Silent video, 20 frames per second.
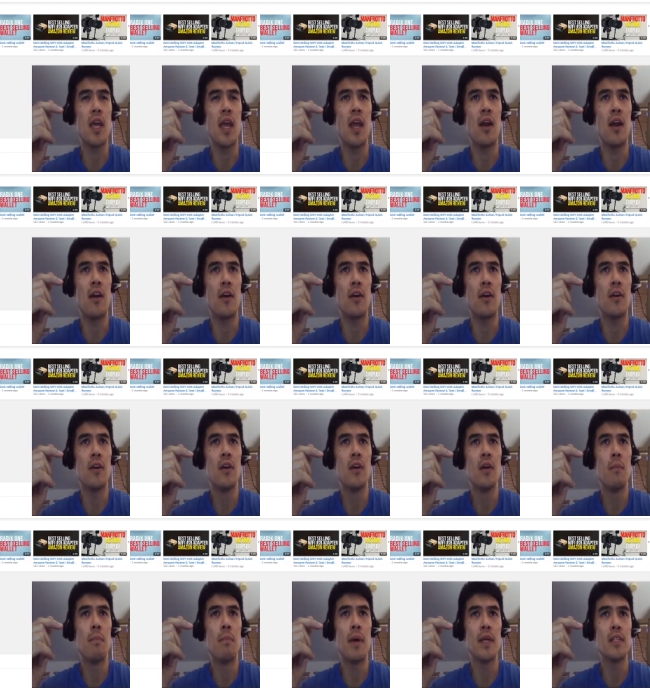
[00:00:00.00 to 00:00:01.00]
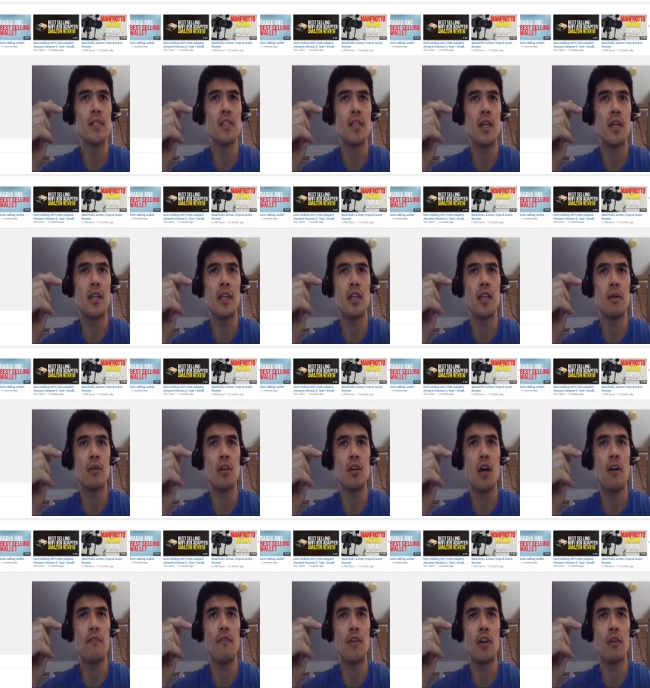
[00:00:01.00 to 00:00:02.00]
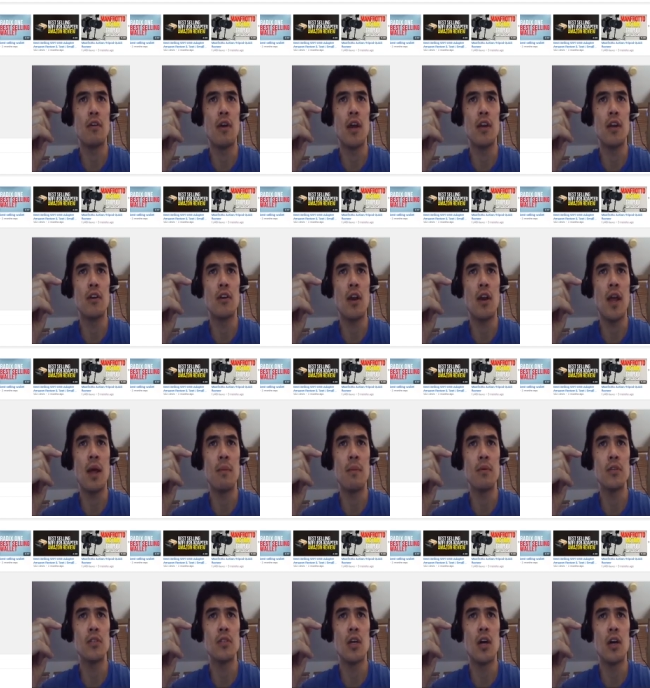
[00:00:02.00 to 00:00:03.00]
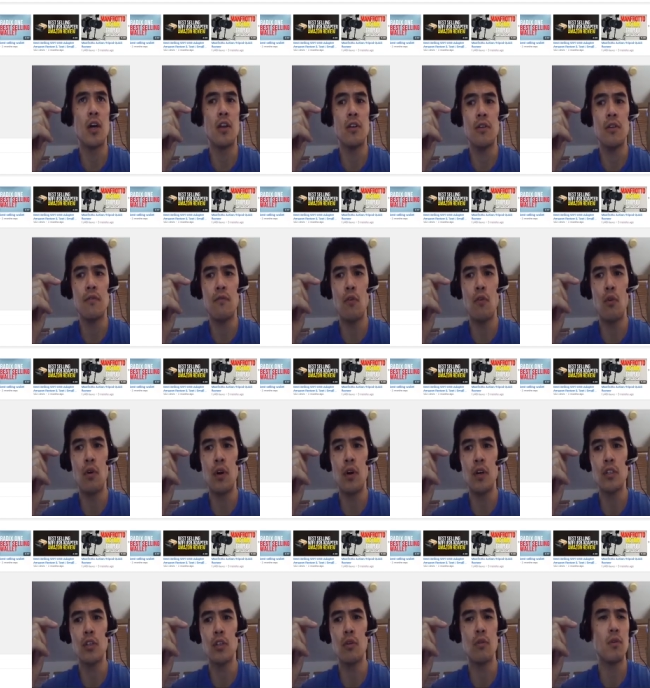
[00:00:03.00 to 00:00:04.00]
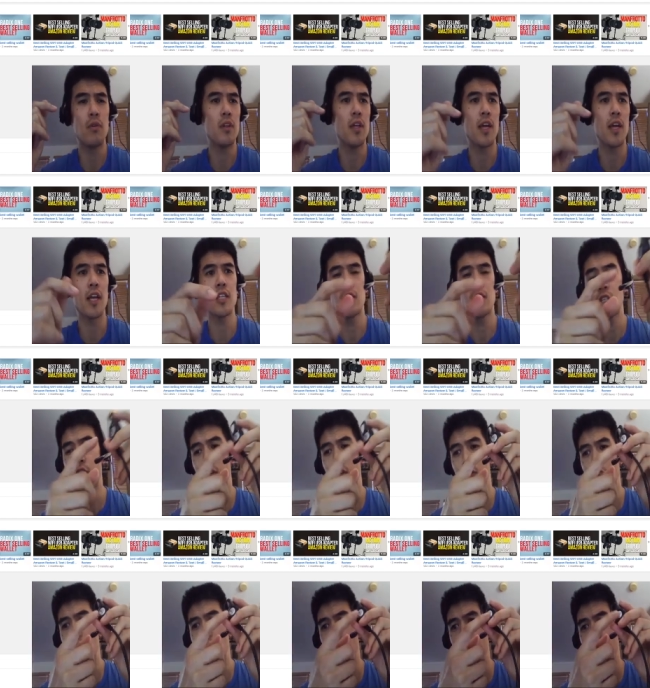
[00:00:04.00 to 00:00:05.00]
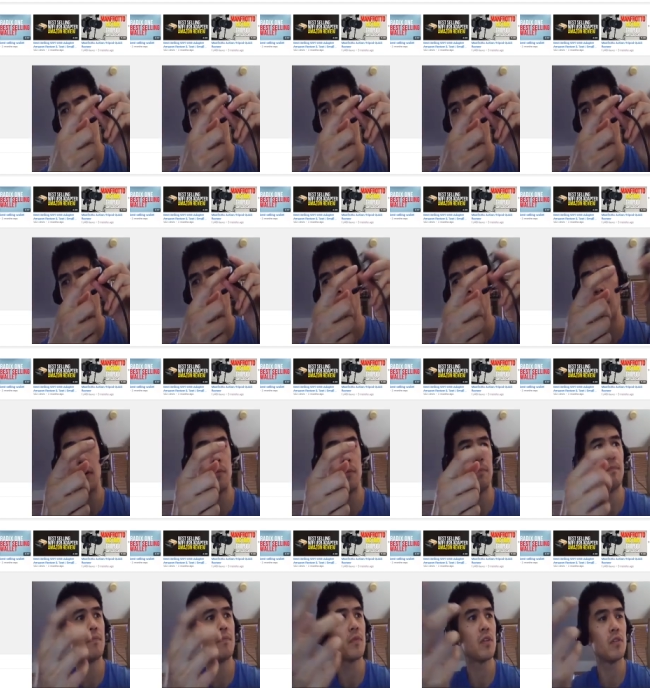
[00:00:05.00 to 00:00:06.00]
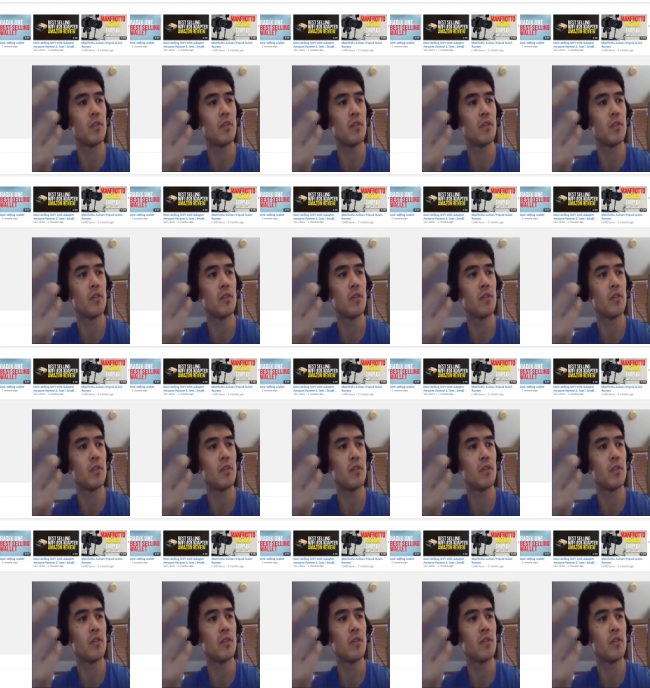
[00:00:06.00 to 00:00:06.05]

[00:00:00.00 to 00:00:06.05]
Air best-selling coffee grinder Amazon for. So I guess this here's this is the mute button.